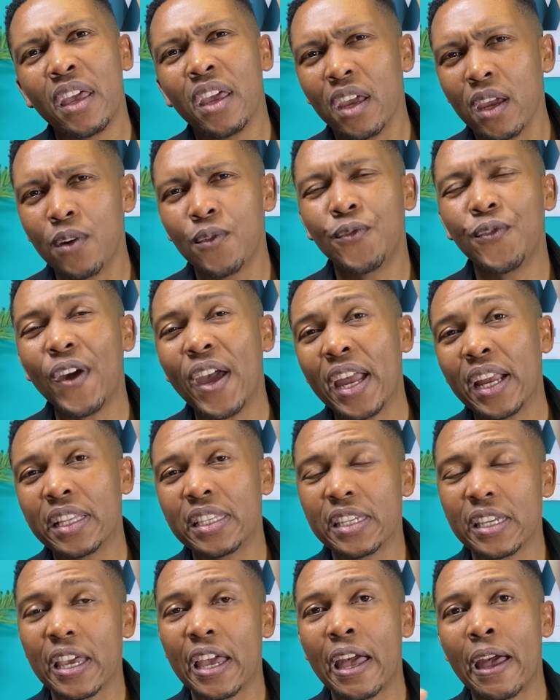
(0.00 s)
In
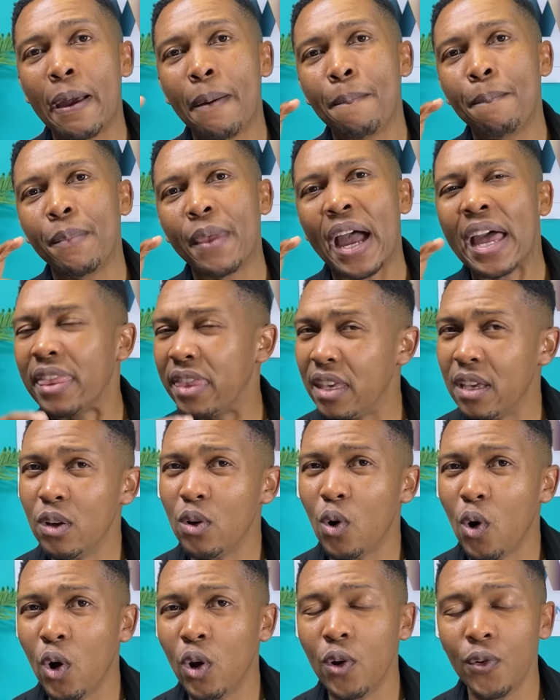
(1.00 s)
fact, I
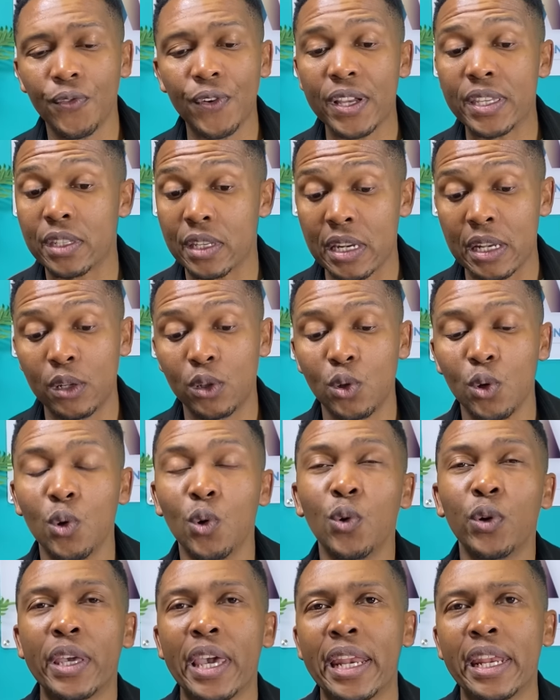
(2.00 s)
think all of us need to
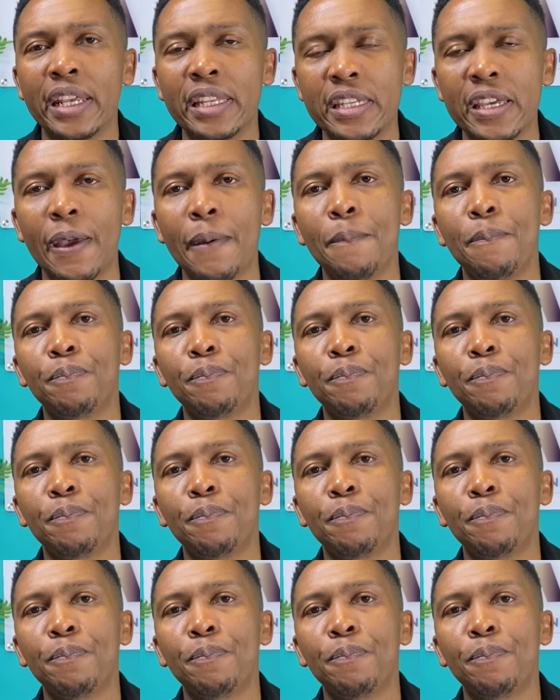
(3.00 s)
look at it